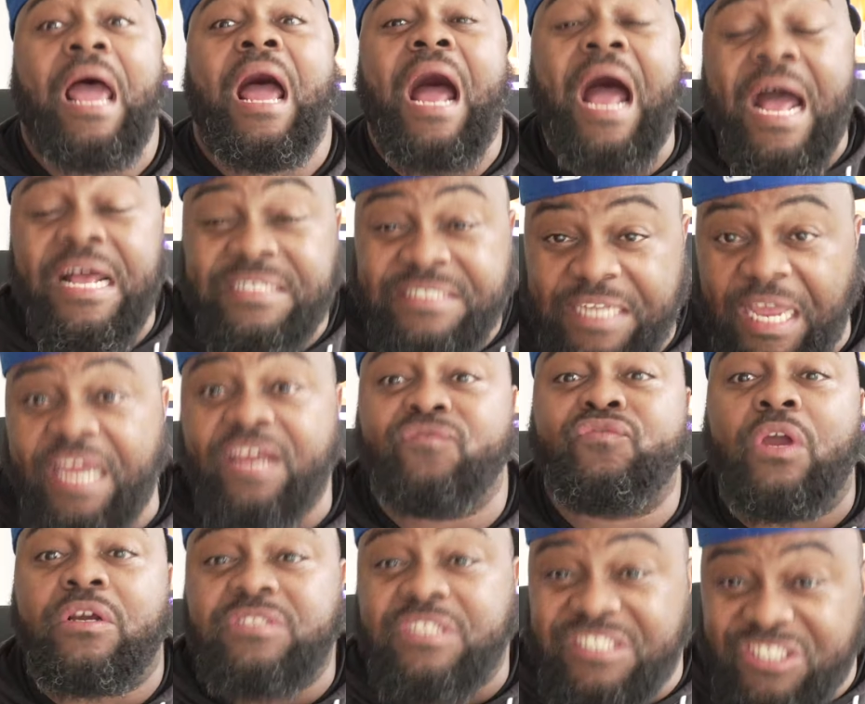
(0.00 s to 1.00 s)
I say if
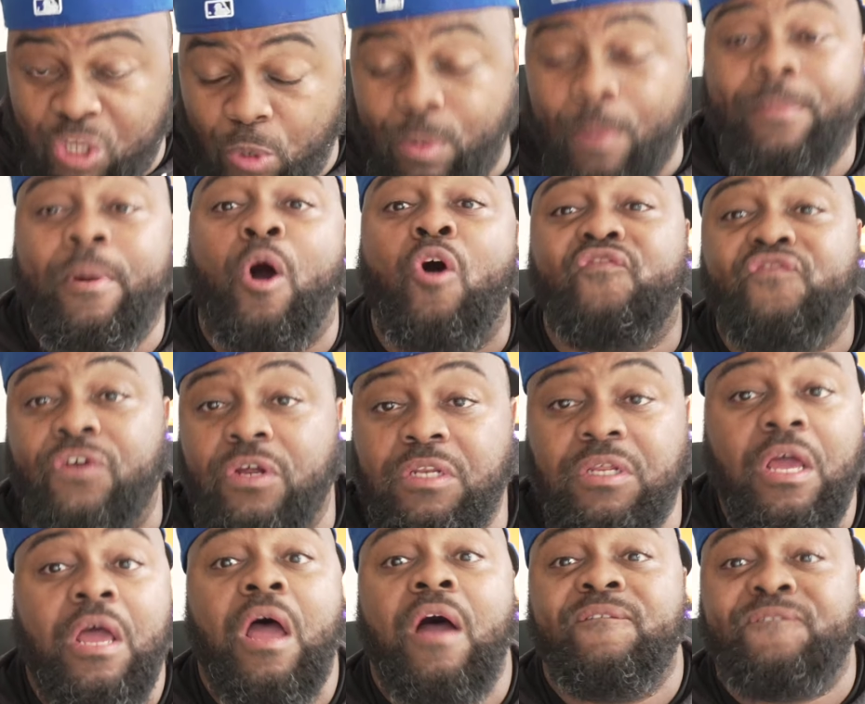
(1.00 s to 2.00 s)
there's a Super Bowl for
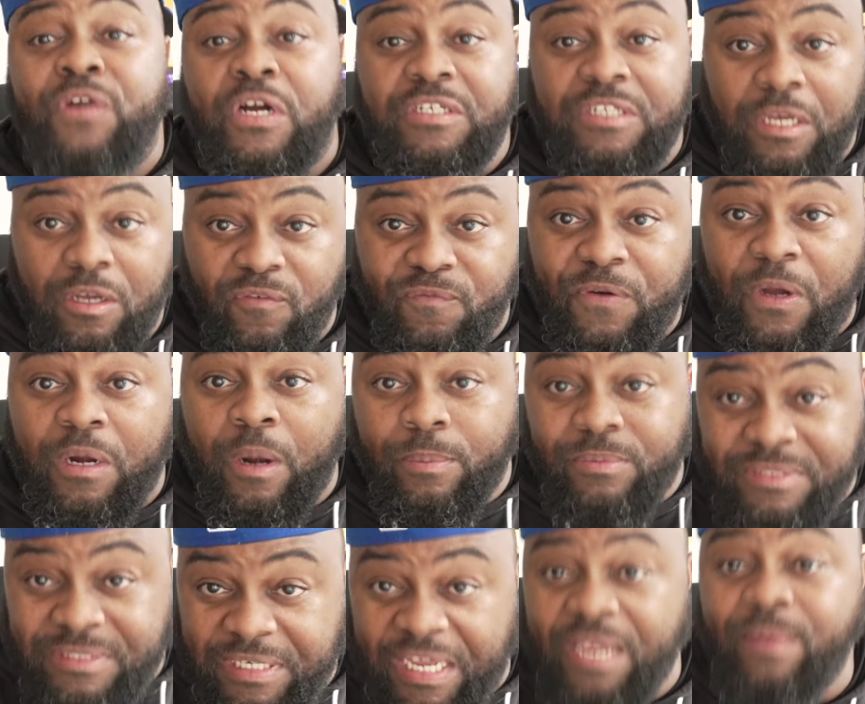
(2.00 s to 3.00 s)
for the for the
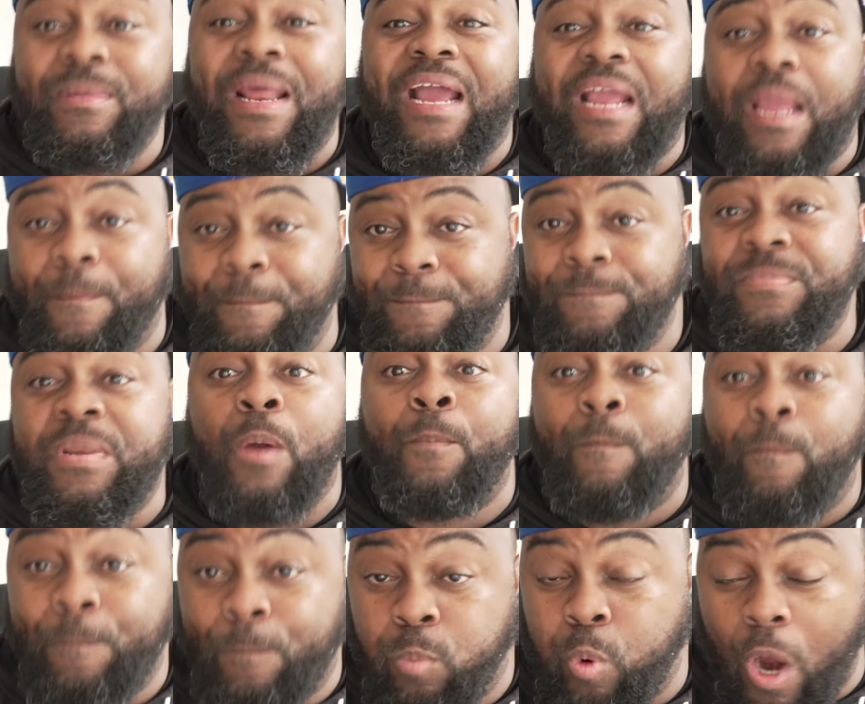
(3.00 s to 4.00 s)
team that could the
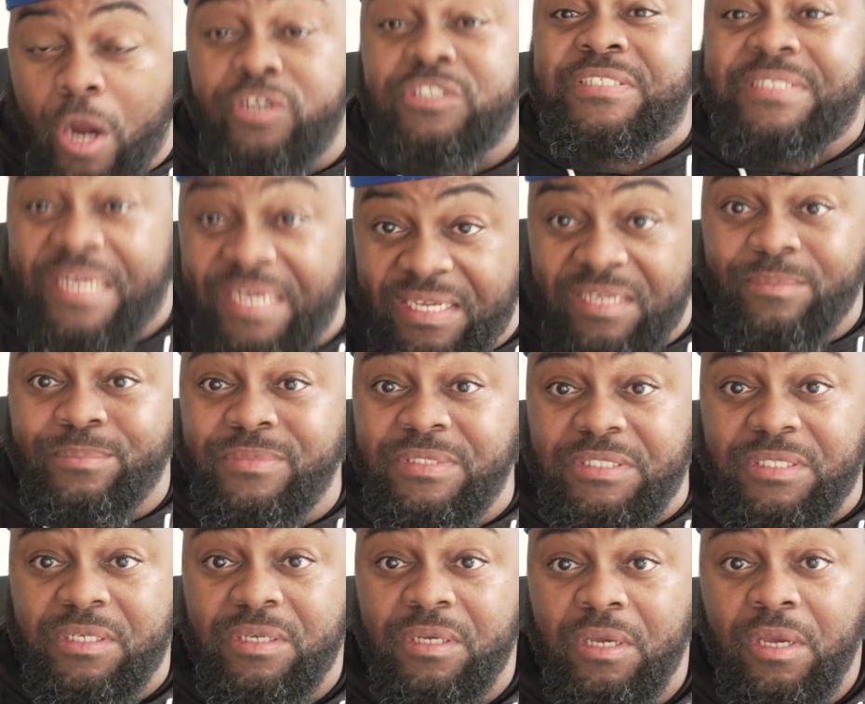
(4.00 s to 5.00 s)
worst teams,
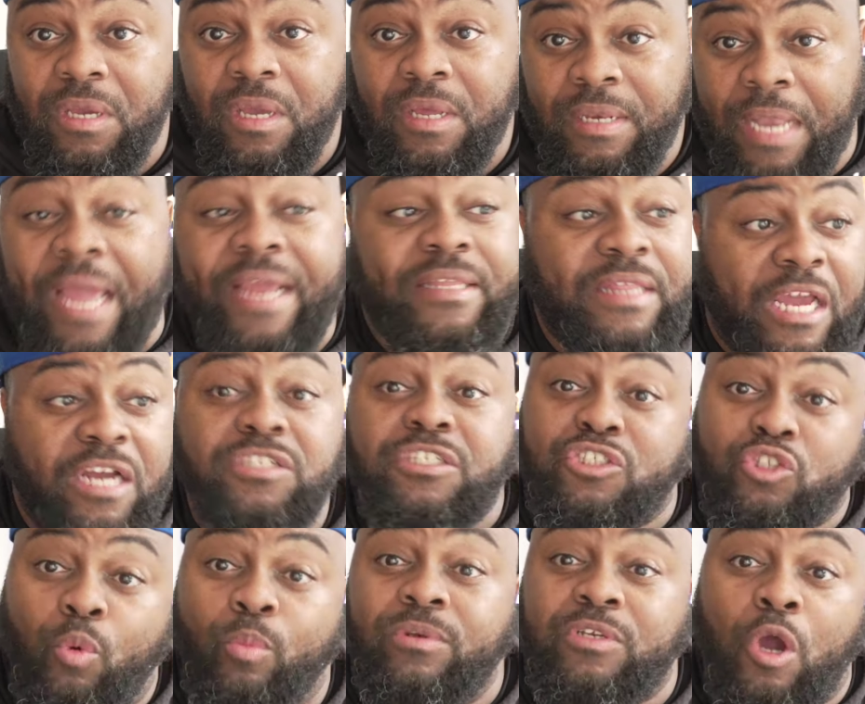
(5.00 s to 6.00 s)
like there's a
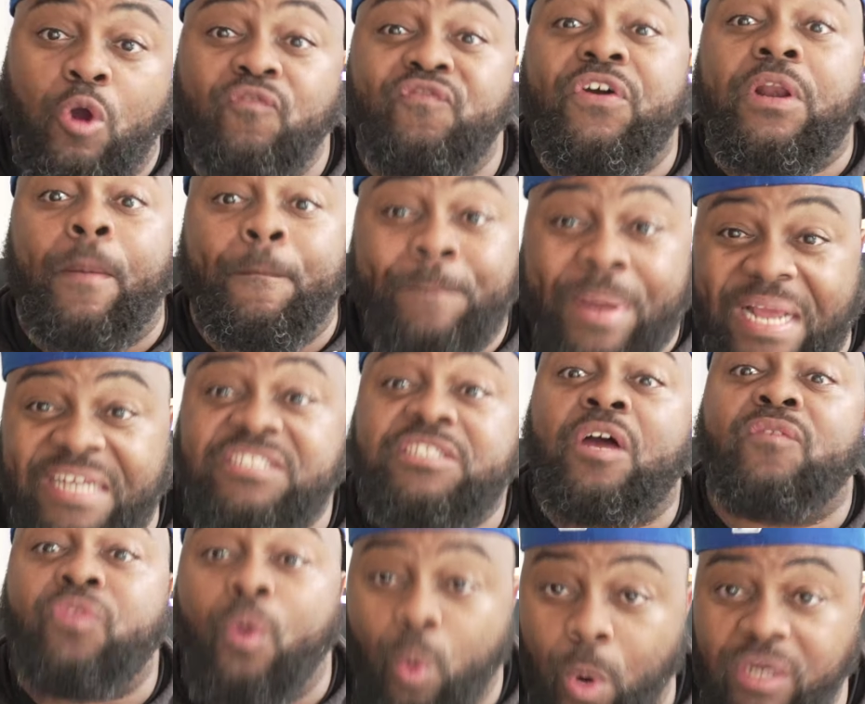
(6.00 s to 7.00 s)
Super Bowl for the best
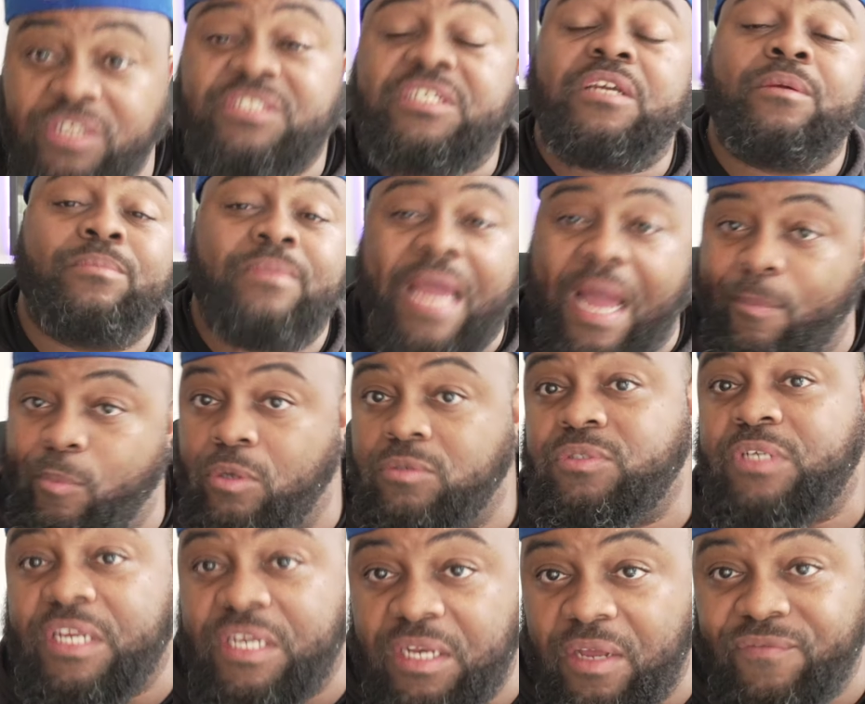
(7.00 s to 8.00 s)
of the worst team. Cowboys
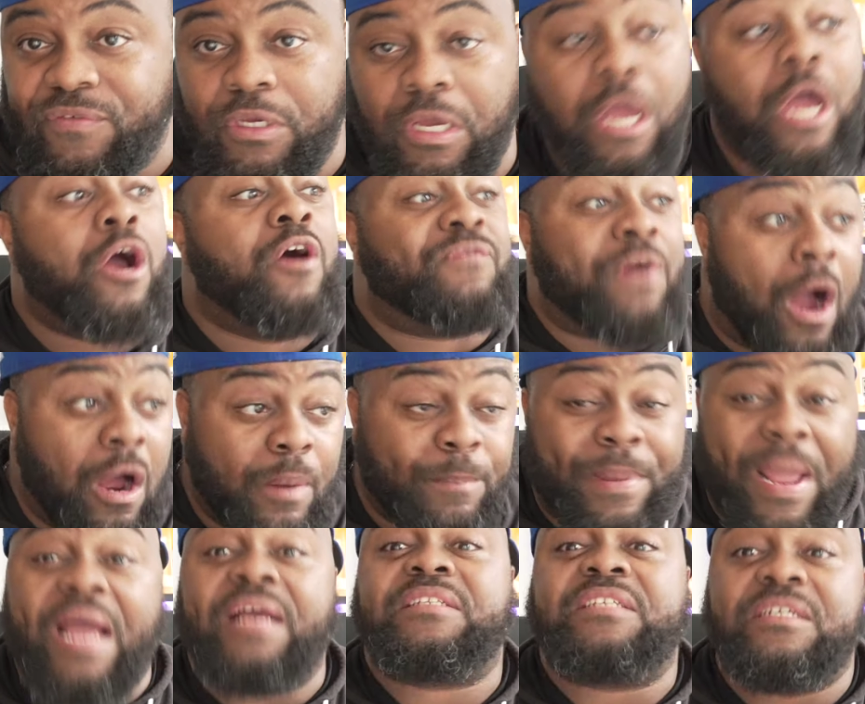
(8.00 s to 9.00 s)
get it every year. Of all the
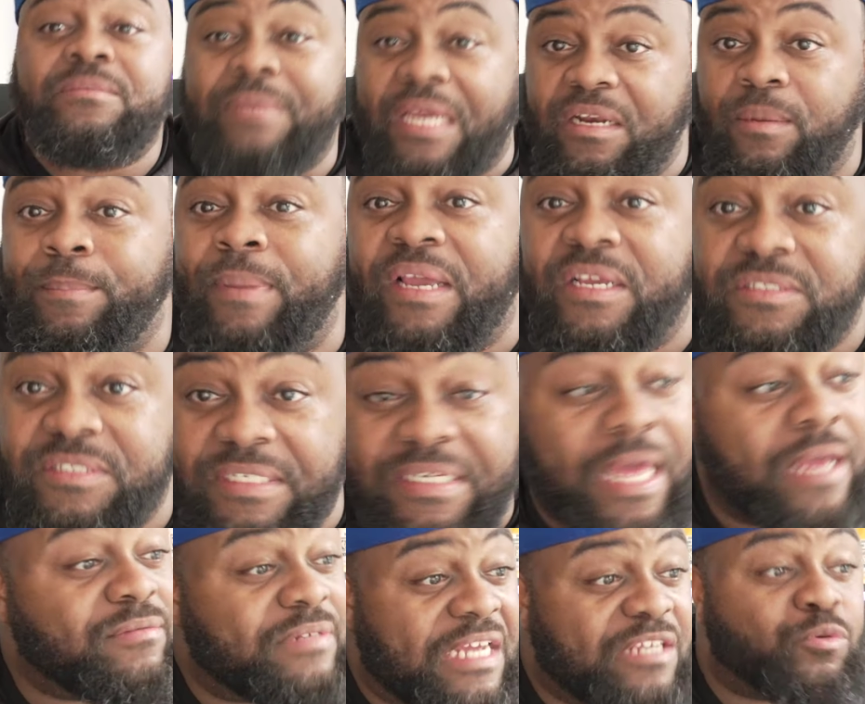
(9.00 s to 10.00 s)
bad teams, they the best. And
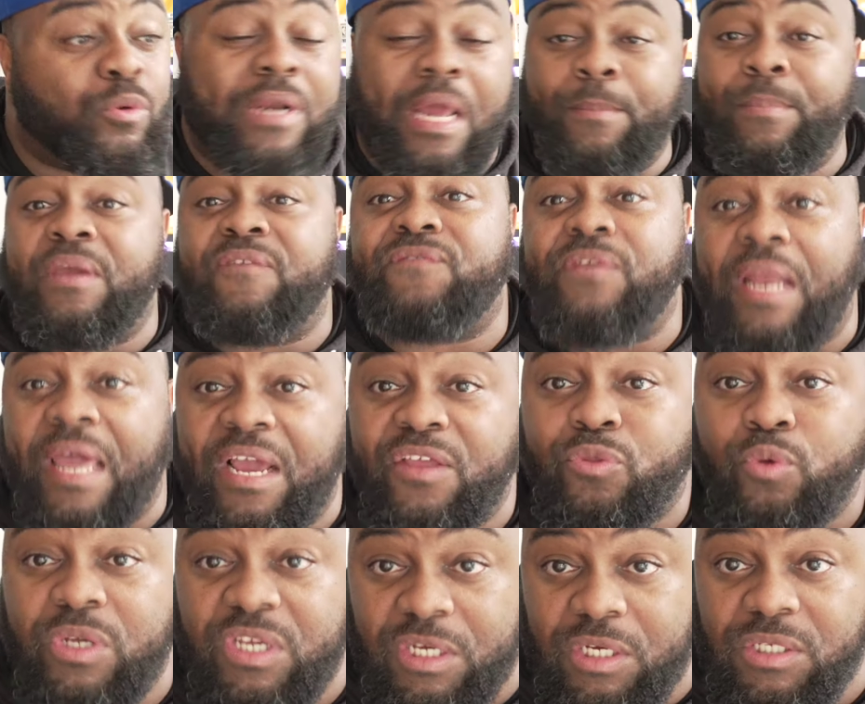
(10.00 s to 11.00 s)
that, that's what they've been for the last
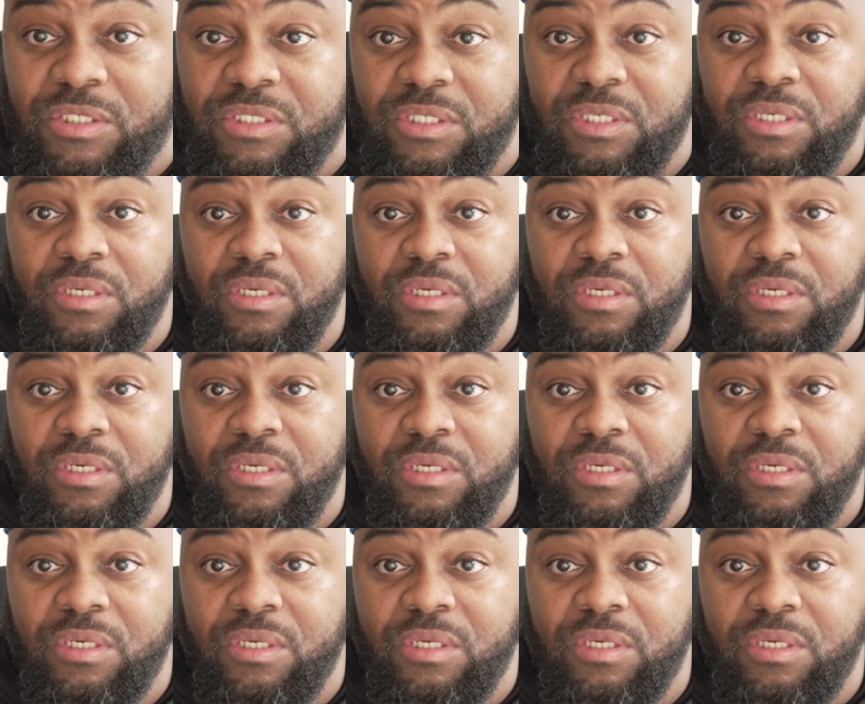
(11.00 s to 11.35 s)
three years.